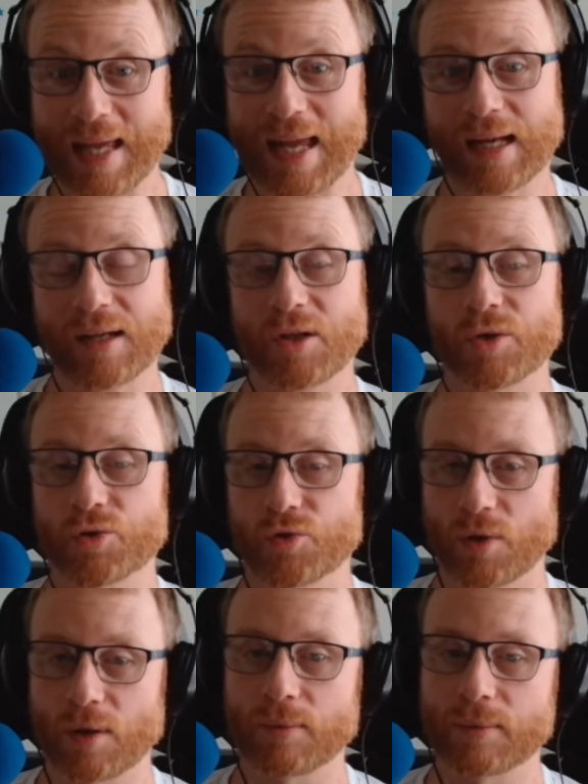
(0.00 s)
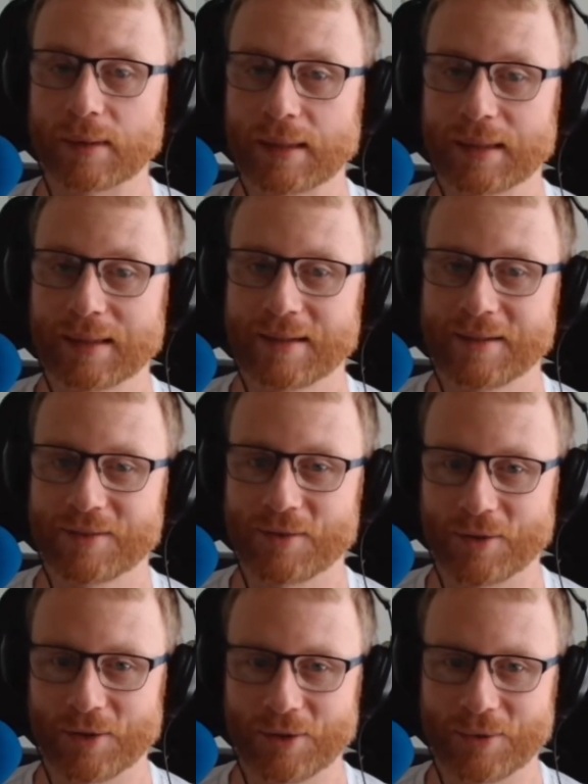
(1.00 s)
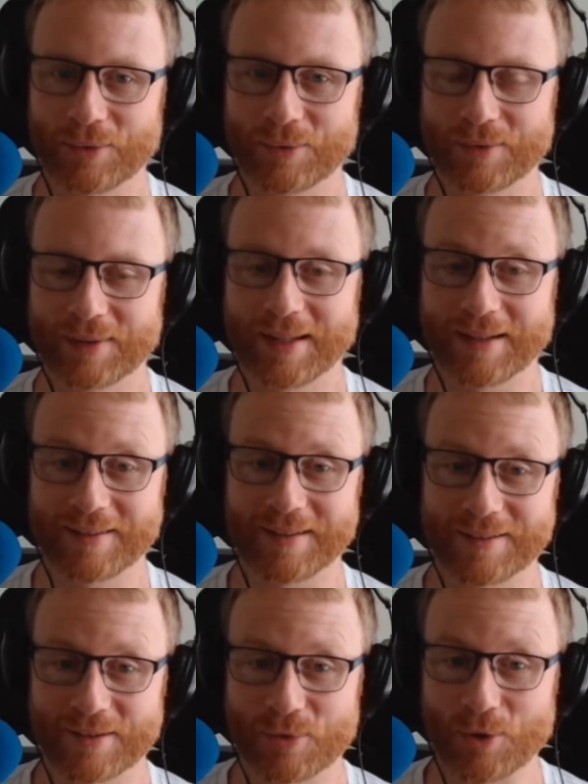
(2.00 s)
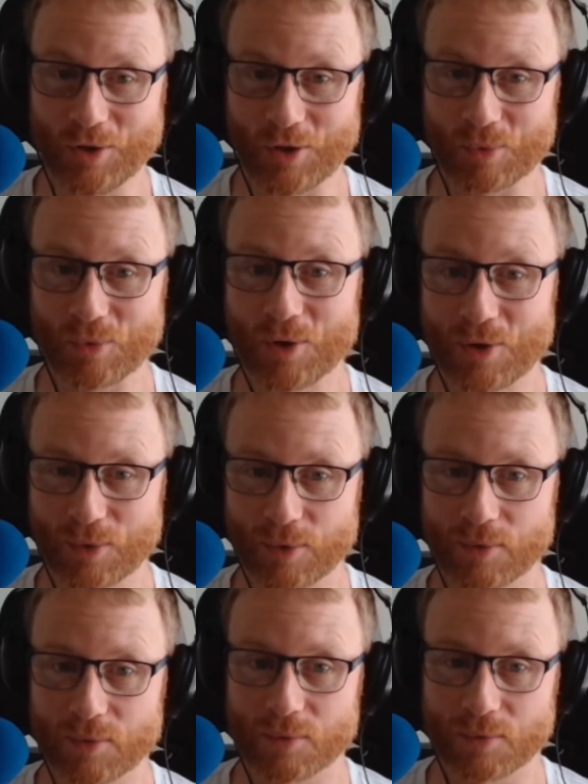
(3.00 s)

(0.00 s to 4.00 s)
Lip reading: can control, so that you get a sense of what you can work on